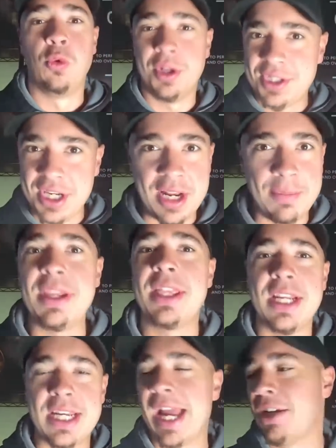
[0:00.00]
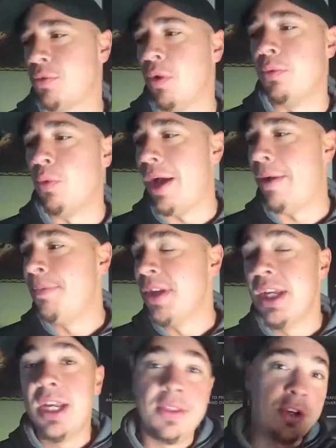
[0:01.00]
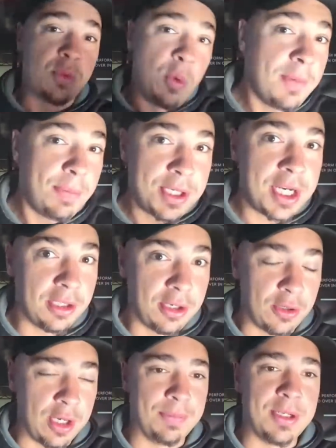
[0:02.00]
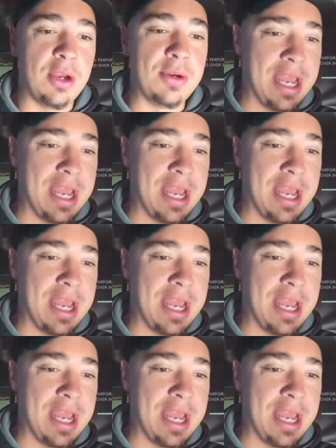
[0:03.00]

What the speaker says: What's going to be the next one? Well, there's one particular crypto.